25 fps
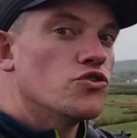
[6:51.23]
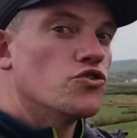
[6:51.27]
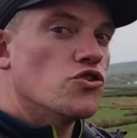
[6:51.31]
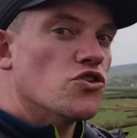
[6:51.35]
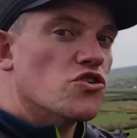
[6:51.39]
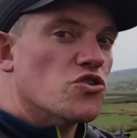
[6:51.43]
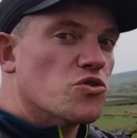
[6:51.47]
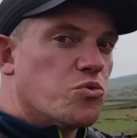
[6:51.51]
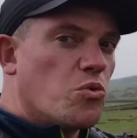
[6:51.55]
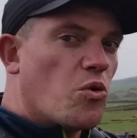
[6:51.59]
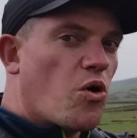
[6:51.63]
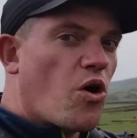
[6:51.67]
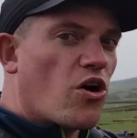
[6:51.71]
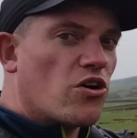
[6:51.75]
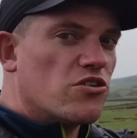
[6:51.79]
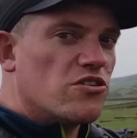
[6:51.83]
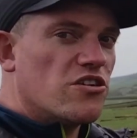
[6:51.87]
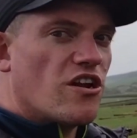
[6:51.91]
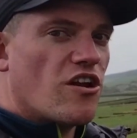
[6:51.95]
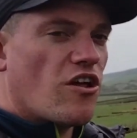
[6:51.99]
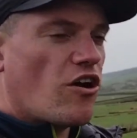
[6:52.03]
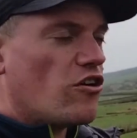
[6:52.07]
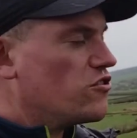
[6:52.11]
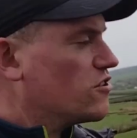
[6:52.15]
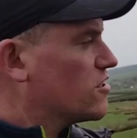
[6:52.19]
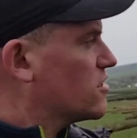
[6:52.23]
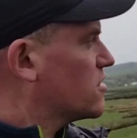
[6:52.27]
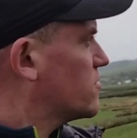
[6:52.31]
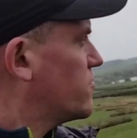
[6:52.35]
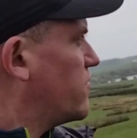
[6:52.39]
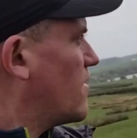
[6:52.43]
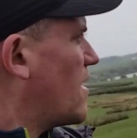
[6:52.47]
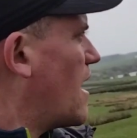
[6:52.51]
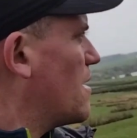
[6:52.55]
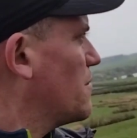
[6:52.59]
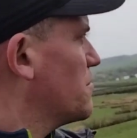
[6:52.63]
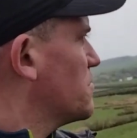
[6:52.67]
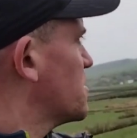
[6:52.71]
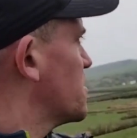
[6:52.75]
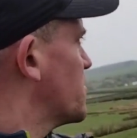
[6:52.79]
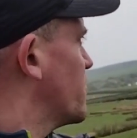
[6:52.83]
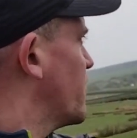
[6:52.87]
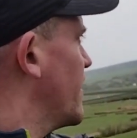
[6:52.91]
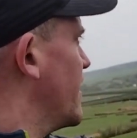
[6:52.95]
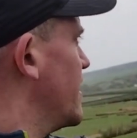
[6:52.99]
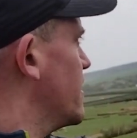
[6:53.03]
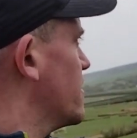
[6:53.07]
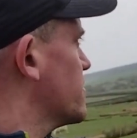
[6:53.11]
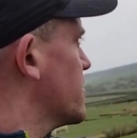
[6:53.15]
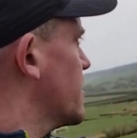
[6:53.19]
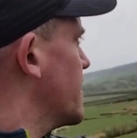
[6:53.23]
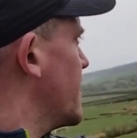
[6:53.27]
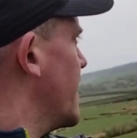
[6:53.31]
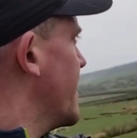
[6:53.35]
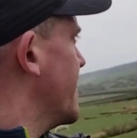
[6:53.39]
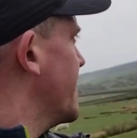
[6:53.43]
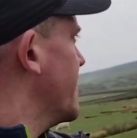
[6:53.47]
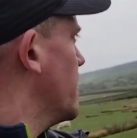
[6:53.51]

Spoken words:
Just walking along this farmer's field here.